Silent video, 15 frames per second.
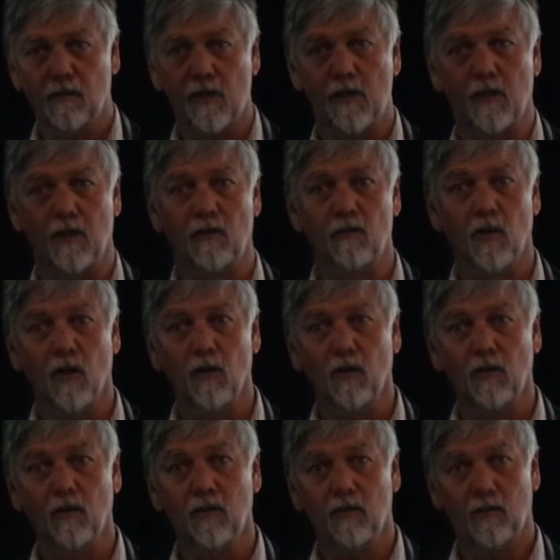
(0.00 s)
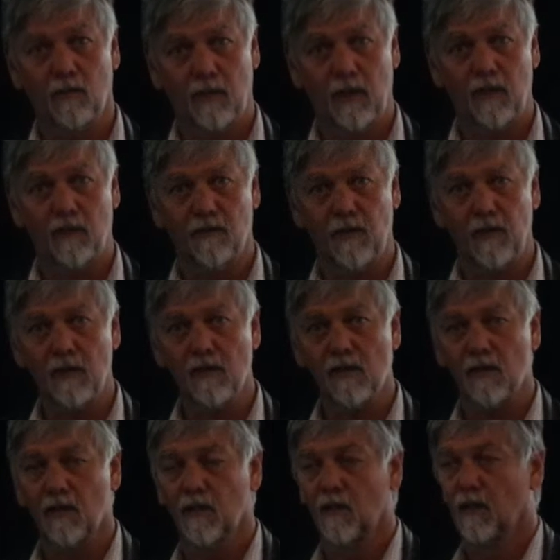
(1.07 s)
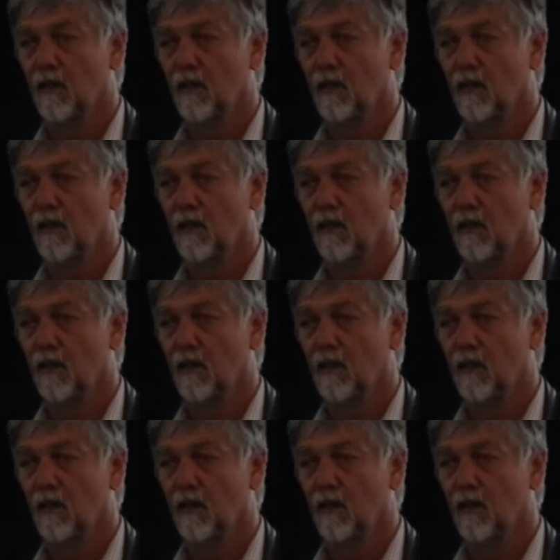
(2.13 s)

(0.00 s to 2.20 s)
which you can roll in fingers,